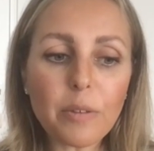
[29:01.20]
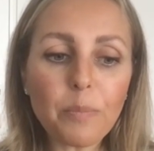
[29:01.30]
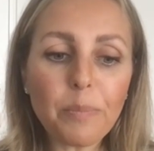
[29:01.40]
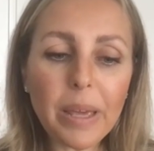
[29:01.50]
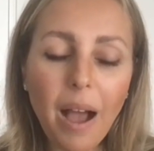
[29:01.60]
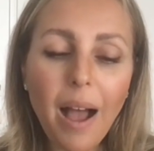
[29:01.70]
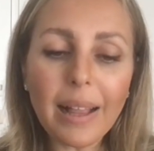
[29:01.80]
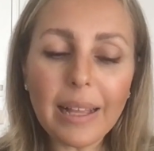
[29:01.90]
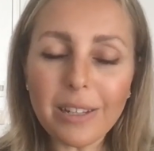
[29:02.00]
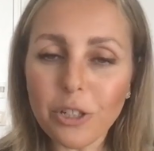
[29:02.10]
be
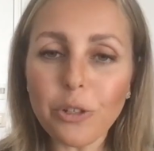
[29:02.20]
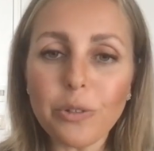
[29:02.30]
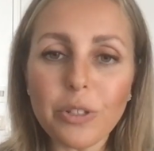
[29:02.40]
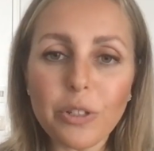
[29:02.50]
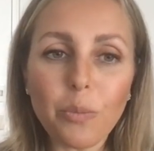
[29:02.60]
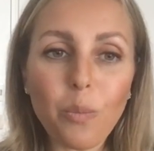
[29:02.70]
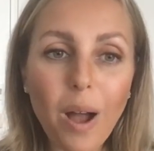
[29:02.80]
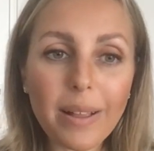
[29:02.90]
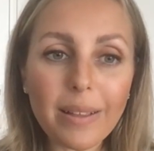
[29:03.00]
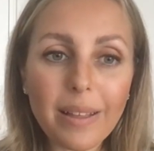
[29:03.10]
highly attuned to
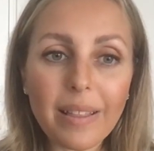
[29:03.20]
what